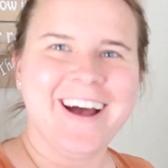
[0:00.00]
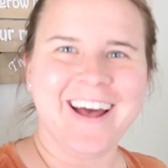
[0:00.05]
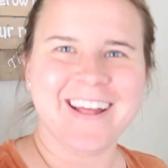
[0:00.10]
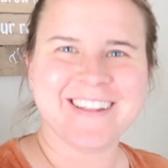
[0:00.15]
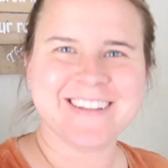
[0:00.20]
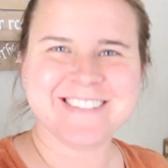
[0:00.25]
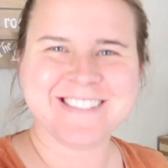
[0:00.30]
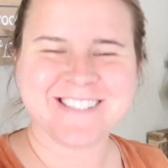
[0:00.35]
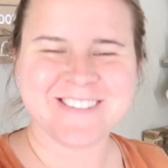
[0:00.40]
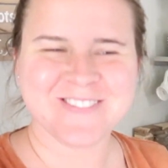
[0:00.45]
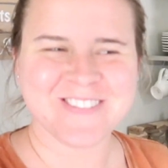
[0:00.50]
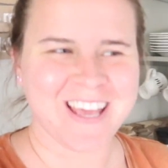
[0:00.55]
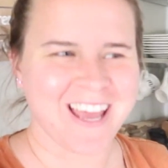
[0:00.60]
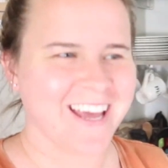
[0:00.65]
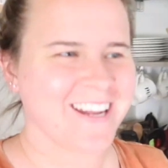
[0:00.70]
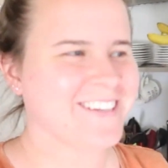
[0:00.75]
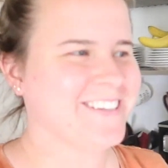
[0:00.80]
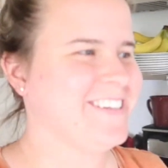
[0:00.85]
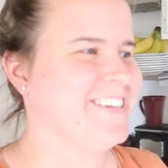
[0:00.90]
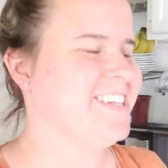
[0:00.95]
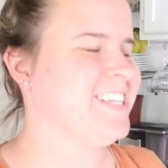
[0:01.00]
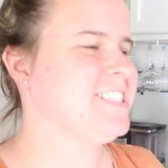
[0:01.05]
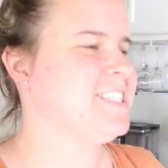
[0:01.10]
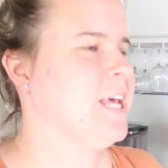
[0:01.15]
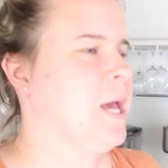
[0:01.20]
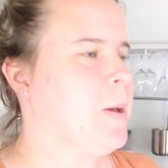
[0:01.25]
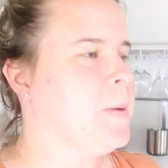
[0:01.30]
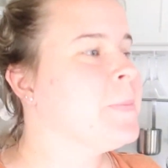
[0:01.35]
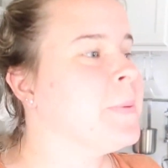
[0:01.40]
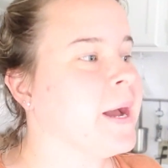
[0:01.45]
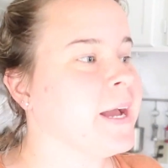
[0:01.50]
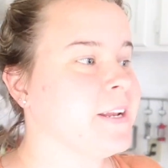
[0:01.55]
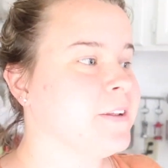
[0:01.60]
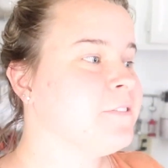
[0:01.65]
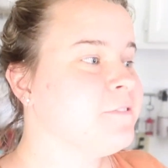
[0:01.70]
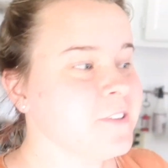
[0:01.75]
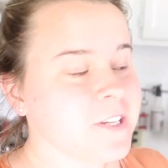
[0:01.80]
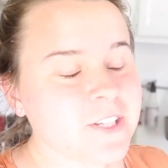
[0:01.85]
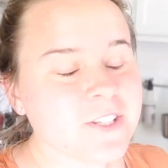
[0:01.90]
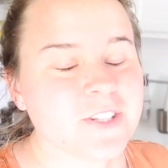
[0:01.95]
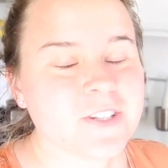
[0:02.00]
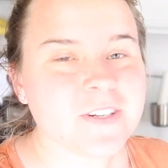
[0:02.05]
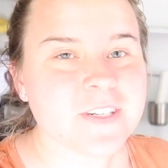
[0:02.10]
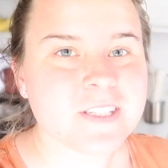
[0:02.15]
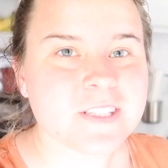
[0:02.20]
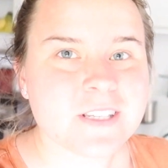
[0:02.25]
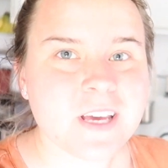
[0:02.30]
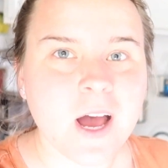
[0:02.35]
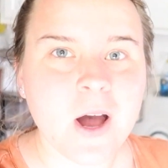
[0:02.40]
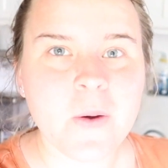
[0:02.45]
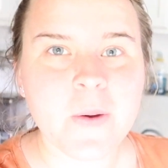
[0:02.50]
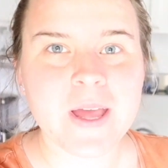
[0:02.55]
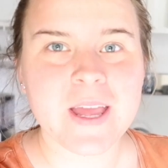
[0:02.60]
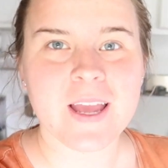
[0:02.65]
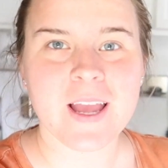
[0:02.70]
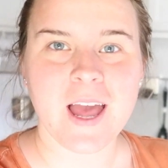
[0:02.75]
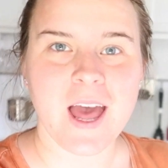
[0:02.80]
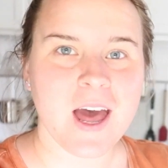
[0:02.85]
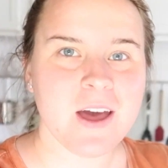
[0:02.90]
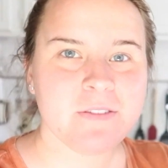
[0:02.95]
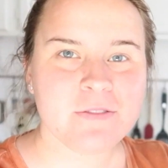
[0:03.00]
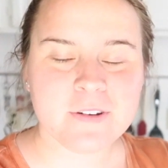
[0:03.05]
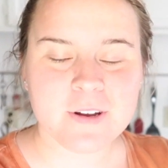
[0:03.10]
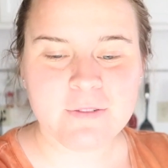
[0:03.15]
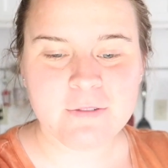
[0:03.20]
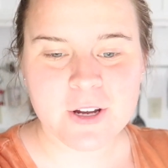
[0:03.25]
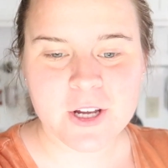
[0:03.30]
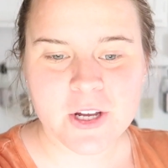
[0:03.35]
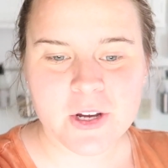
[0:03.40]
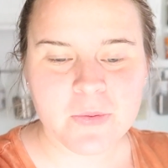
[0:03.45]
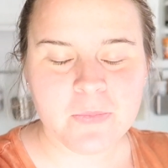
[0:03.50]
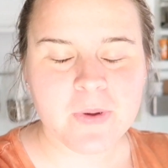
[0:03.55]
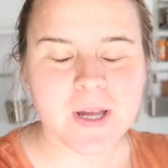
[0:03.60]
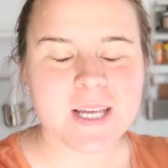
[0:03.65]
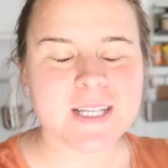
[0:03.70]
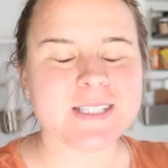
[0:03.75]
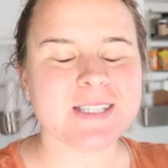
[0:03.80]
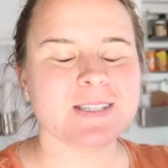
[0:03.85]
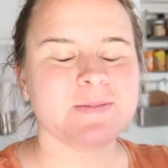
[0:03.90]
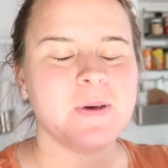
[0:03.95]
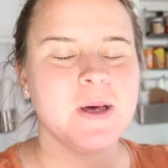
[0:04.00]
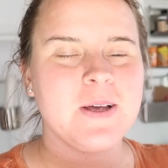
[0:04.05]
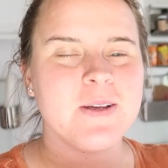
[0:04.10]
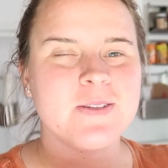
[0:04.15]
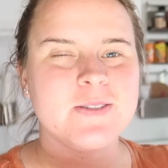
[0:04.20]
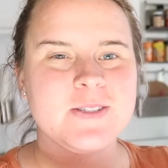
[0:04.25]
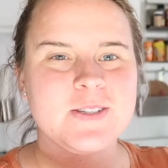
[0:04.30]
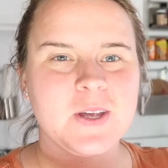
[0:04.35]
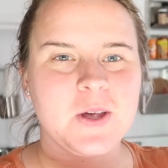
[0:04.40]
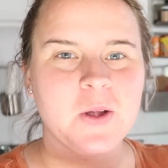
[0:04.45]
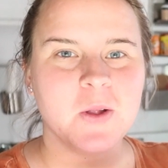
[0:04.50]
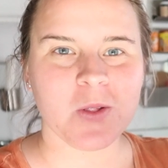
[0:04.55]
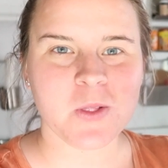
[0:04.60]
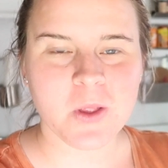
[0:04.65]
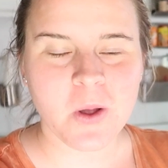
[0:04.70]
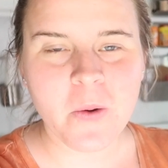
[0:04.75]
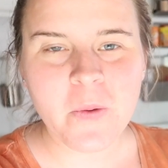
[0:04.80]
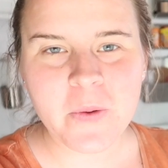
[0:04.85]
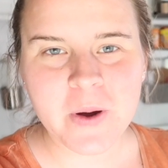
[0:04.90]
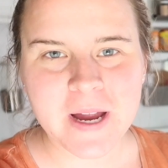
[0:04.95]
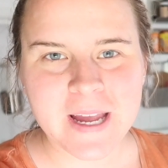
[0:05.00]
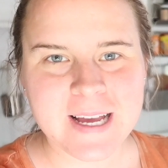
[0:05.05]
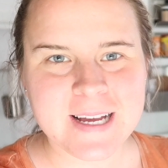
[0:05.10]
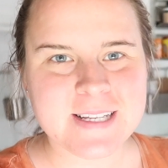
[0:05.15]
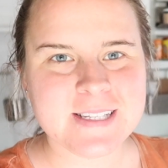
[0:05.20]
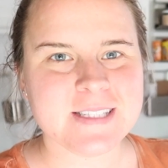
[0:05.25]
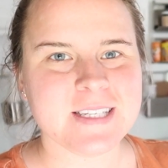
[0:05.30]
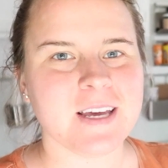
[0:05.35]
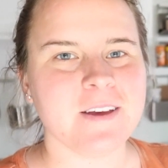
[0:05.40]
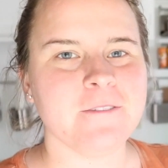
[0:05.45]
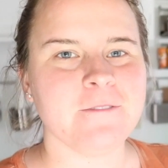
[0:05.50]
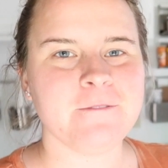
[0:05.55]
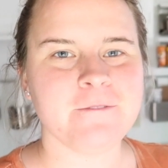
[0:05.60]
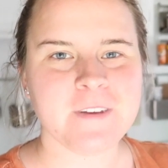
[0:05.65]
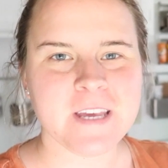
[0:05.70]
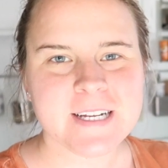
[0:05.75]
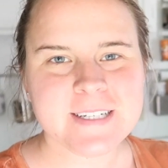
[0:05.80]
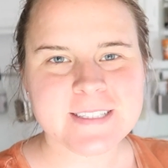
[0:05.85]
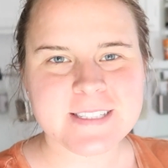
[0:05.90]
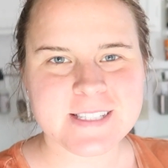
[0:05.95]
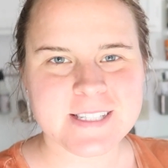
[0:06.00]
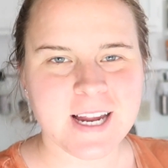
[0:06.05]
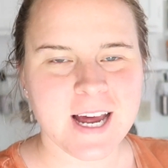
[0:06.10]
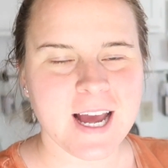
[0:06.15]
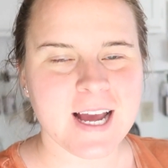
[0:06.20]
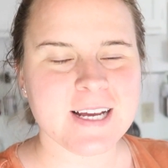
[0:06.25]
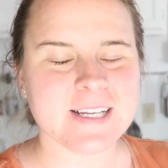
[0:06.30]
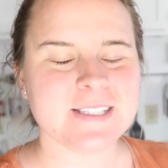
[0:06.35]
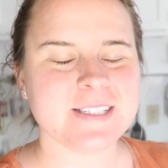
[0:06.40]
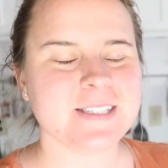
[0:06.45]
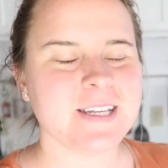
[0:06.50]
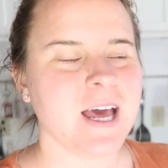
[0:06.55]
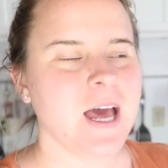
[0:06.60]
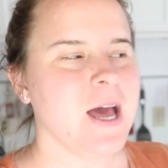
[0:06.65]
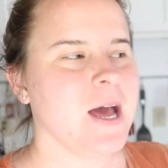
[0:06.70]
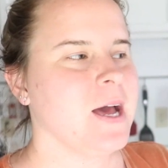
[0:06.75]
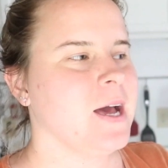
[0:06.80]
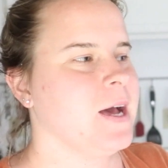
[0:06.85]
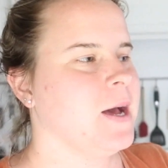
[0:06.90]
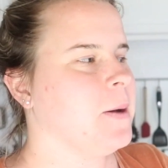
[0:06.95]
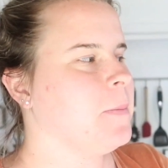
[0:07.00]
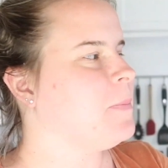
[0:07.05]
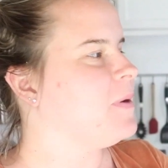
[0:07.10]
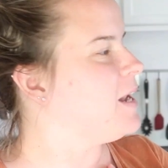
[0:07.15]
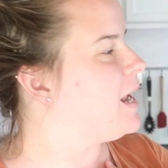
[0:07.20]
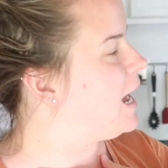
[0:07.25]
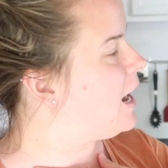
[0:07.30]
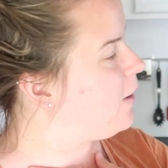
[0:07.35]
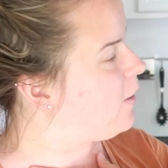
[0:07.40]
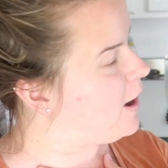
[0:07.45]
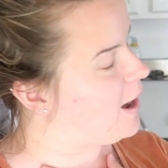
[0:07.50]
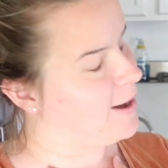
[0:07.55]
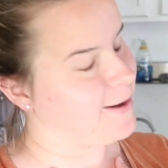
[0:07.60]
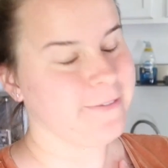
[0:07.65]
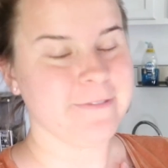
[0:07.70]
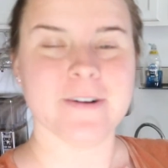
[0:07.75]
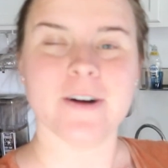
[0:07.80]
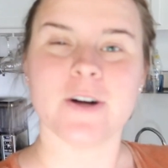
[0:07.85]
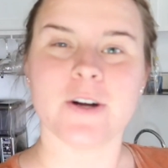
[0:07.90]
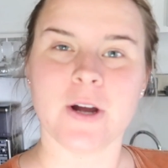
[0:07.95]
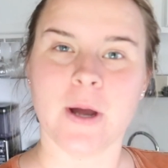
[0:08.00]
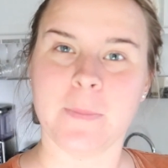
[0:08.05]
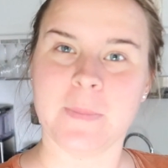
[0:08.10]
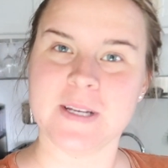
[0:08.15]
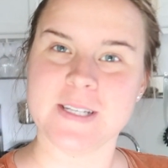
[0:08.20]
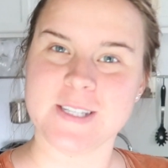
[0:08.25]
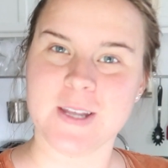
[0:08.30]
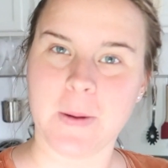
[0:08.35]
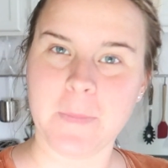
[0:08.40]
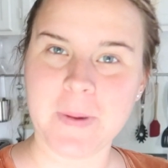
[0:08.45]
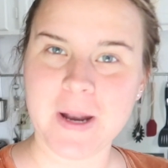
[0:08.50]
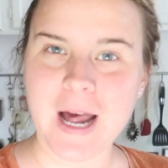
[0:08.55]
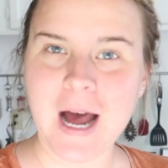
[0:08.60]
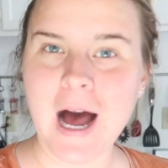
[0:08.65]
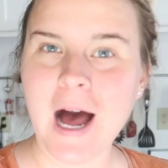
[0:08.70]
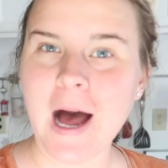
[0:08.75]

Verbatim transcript: I lit some candles. My diffuser is going every room, smells glorious. It feels nice. But now I feel crummy, so I'm gonna